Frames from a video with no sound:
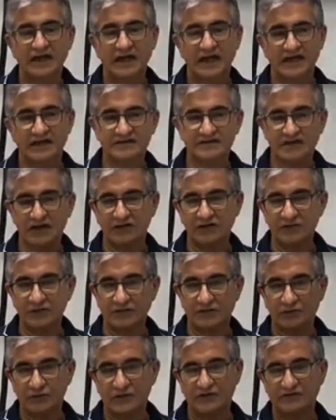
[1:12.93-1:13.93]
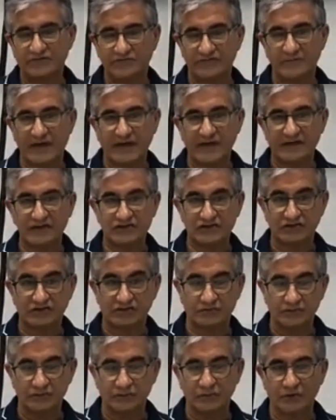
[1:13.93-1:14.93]
And it's only with good information
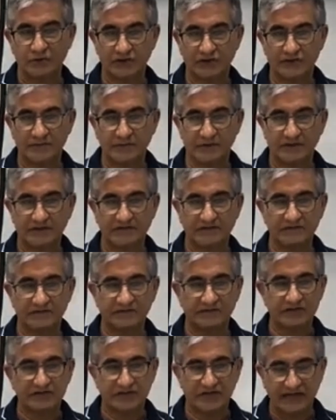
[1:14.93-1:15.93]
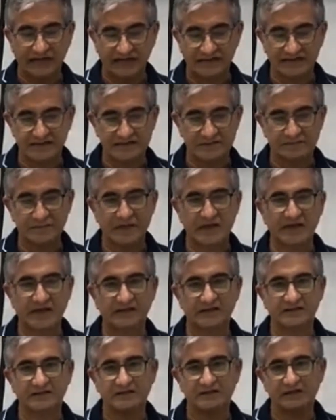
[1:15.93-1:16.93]
through bookkeeping that you can
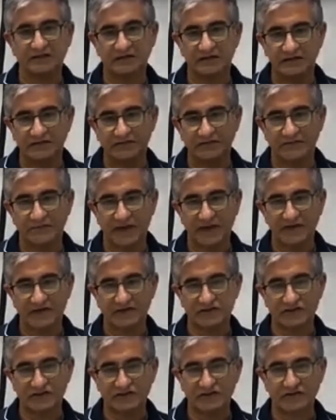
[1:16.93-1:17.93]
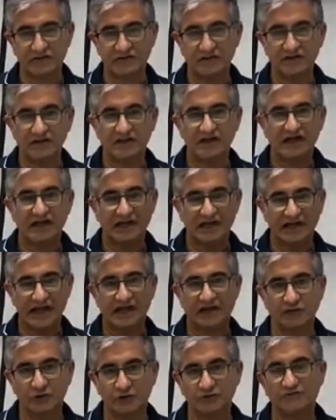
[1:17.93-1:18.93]
anticipate the information and how
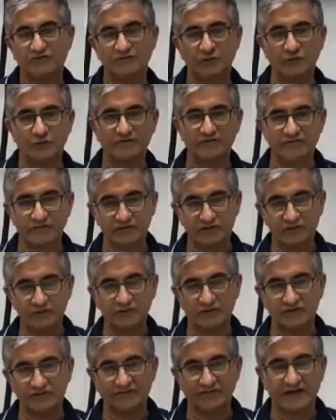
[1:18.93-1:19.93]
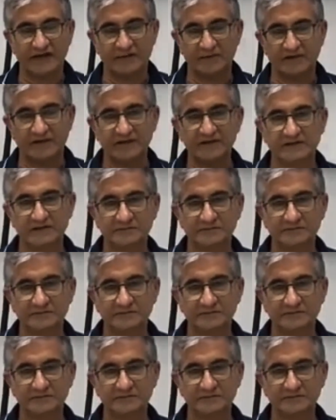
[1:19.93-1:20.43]
to look forward for you and your family.